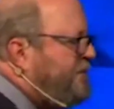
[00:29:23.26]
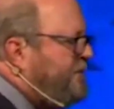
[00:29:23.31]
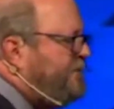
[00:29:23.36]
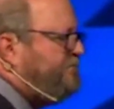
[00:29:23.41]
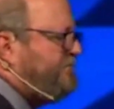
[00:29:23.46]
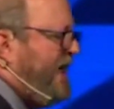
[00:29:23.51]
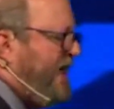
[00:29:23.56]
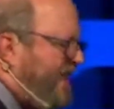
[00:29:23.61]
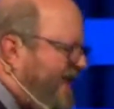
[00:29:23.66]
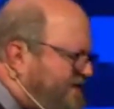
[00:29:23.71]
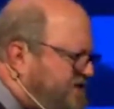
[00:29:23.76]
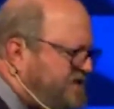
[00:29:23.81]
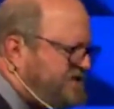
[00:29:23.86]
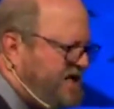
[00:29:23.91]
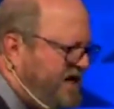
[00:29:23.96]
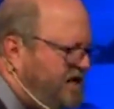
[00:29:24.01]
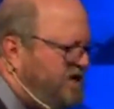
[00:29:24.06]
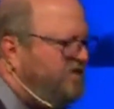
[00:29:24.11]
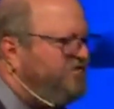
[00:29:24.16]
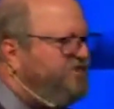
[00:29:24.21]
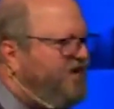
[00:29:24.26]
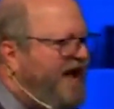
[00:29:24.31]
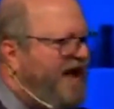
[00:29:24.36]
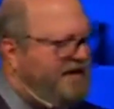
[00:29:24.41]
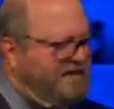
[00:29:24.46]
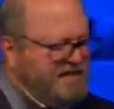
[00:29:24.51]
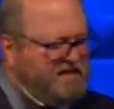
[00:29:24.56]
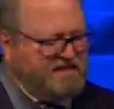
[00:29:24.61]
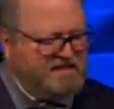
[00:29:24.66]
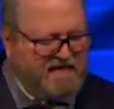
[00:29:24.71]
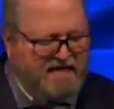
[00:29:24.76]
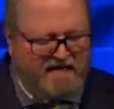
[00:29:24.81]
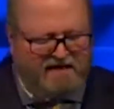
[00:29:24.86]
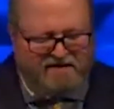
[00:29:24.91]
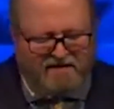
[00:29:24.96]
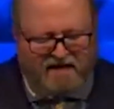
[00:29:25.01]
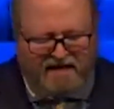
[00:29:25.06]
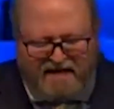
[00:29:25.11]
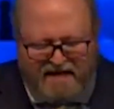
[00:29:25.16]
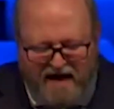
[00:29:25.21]
Now that's terrifying to think
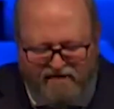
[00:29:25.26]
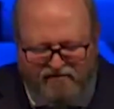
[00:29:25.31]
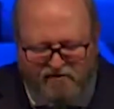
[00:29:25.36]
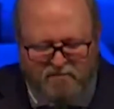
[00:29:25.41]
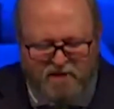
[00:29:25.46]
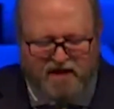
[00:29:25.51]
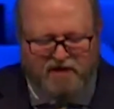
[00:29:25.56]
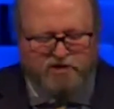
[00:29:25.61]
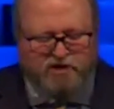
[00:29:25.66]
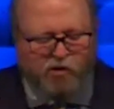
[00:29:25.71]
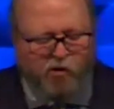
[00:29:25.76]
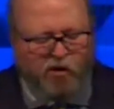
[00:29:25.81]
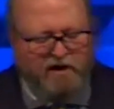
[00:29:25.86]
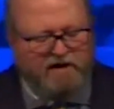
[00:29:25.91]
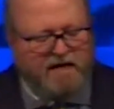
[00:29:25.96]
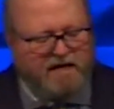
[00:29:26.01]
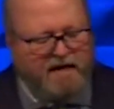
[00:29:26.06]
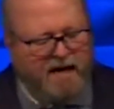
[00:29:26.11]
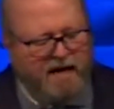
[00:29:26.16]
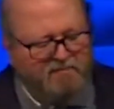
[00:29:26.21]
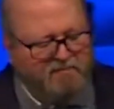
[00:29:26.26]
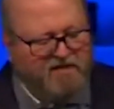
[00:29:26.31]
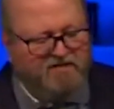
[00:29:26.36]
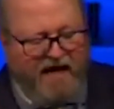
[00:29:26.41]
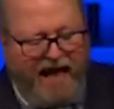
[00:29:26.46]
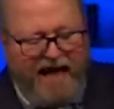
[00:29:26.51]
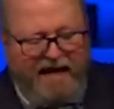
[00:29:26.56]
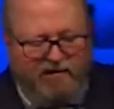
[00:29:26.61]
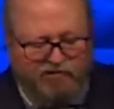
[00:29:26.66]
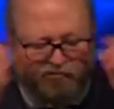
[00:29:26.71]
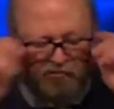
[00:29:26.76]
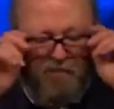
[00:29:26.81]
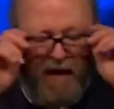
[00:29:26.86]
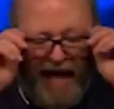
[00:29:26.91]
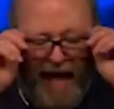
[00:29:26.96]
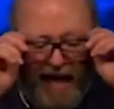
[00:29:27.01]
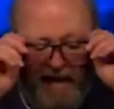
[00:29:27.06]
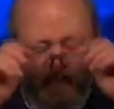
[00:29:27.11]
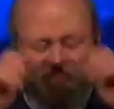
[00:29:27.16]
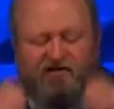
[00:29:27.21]
that government is going to come to that. As
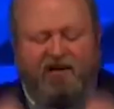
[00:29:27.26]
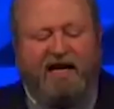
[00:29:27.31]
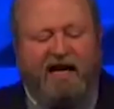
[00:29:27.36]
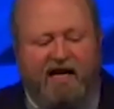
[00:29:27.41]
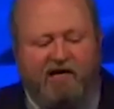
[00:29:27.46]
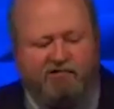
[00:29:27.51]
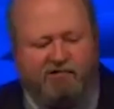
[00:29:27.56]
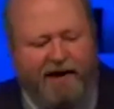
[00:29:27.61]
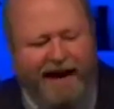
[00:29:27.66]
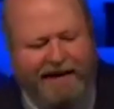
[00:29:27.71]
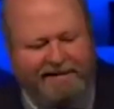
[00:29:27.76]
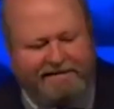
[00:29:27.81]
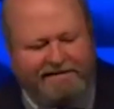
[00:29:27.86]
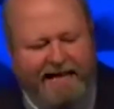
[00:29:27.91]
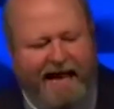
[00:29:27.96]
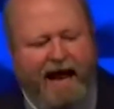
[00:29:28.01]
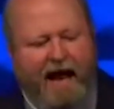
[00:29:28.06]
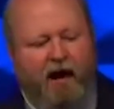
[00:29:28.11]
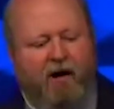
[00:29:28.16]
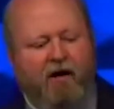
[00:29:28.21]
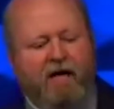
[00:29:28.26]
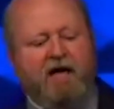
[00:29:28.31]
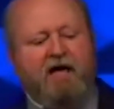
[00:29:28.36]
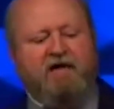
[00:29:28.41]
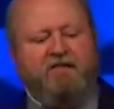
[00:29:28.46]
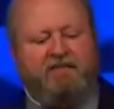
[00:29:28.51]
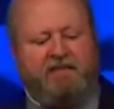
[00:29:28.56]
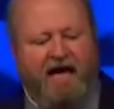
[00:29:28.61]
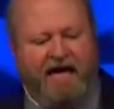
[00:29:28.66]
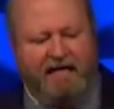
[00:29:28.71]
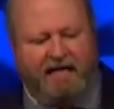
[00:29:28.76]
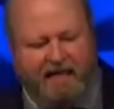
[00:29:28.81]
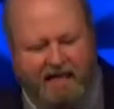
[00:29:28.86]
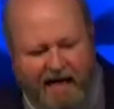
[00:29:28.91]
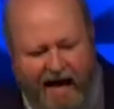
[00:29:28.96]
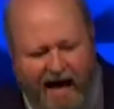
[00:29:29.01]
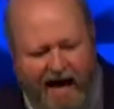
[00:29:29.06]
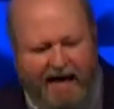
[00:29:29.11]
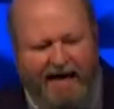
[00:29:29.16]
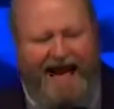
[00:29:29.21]
bad as it is right now, thank
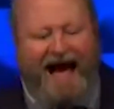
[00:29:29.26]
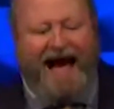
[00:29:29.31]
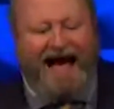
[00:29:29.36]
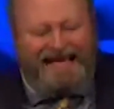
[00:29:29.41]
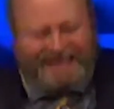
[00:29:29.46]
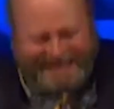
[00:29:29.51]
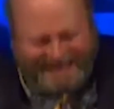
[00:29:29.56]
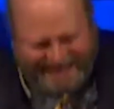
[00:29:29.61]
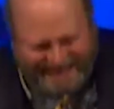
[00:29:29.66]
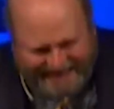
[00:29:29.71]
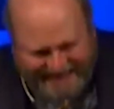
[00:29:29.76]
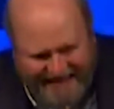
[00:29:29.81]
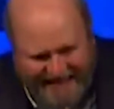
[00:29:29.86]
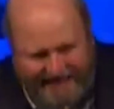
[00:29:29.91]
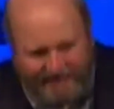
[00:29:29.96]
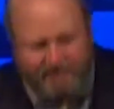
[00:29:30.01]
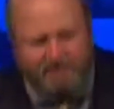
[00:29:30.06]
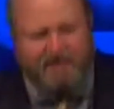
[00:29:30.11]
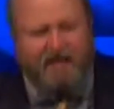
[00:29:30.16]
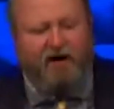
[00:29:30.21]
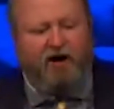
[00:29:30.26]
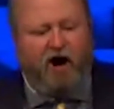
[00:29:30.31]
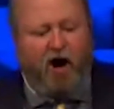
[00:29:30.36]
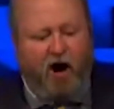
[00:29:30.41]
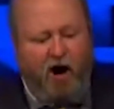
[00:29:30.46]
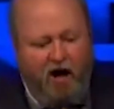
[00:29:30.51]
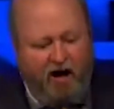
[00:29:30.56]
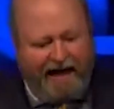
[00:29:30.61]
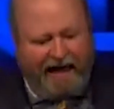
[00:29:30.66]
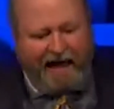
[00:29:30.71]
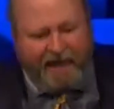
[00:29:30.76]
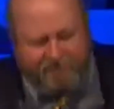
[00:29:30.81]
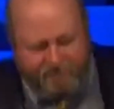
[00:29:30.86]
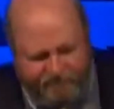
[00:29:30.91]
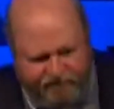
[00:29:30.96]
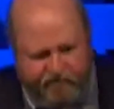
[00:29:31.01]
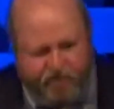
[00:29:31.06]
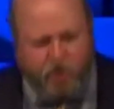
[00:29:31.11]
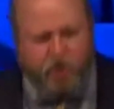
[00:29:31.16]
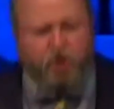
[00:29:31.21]
God, I think there are a
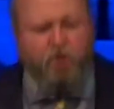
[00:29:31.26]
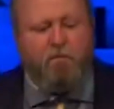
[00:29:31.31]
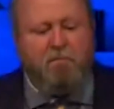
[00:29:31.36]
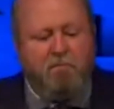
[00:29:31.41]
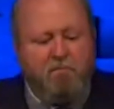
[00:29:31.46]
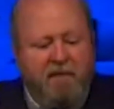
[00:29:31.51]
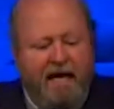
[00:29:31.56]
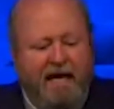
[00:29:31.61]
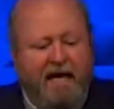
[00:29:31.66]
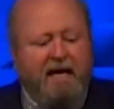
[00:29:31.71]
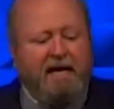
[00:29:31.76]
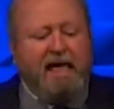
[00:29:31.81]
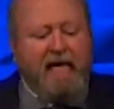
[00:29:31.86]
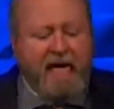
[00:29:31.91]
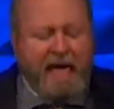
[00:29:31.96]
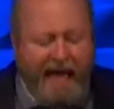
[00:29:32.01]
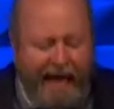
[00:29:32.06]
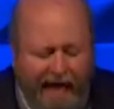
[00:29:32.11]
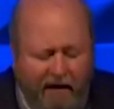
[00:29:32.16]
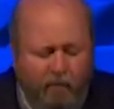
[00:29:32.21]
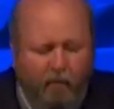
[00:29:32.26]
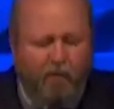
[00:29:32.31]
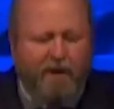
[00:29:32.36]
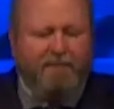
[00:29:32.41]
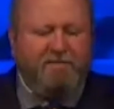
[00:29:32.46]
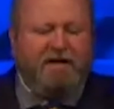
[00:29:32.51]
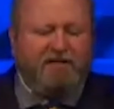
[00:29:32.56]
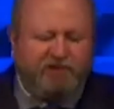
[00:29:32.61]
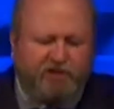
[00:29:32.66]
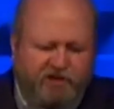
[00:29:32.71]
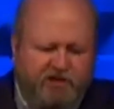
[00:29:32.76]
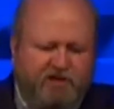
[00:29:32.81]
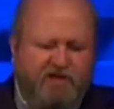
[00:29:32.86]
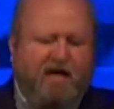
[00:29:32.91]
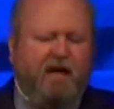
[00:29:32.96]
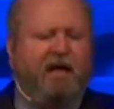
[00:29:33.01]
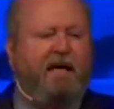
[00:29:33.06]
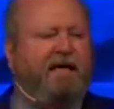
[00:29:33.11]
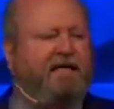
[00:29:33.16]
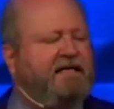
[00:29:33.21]
few men and women
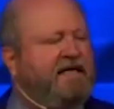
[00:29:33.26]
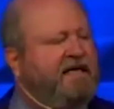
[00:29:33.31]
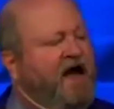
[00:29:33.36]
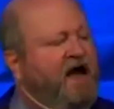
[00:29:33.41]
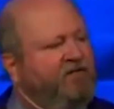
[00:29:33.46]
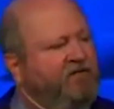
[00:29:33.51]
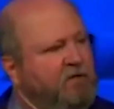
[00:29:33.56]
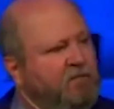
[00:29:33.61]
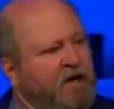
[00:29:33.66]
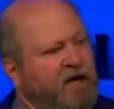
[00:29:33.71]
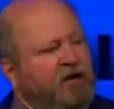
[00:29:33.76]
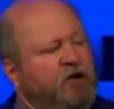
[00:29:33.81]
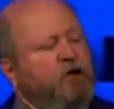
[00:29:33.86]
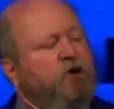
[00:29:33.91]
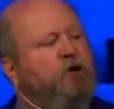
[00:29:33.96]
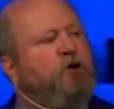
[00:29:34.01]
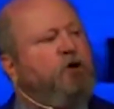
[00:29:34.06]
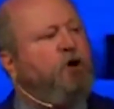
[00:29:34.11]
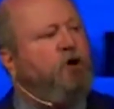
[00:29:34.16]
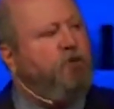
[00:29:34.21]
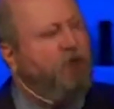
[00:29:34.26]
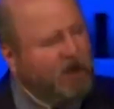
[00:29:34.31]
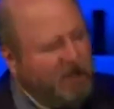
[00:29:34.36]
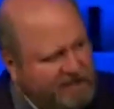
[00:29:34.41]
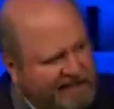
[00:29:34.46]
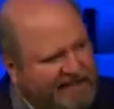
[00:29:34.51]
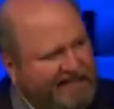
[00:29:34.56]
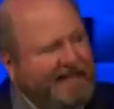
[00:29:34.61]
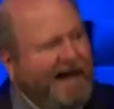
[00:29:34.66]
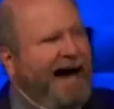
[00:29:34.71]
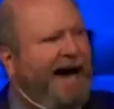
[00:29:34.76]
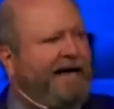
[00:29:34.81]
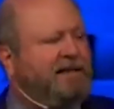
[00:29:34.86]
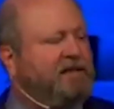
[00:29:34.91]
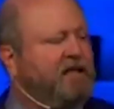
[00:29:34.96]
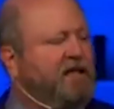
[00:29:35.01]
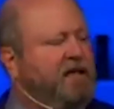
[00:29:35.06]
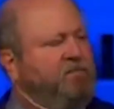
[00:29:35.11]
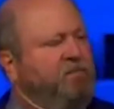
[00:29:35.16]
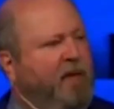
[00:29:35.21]
still in government who are
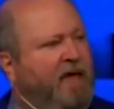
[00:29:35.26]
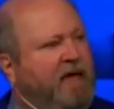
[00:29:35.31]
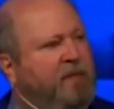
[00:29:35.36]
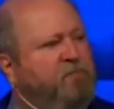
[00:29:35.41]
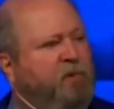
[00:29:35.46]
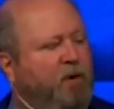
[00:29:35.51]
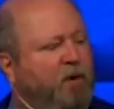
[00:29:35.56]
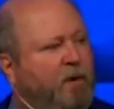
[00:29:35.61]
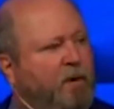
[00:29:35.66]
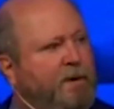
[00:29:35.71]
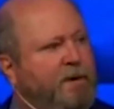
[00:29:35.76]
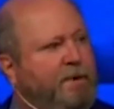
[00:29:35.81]
godly people.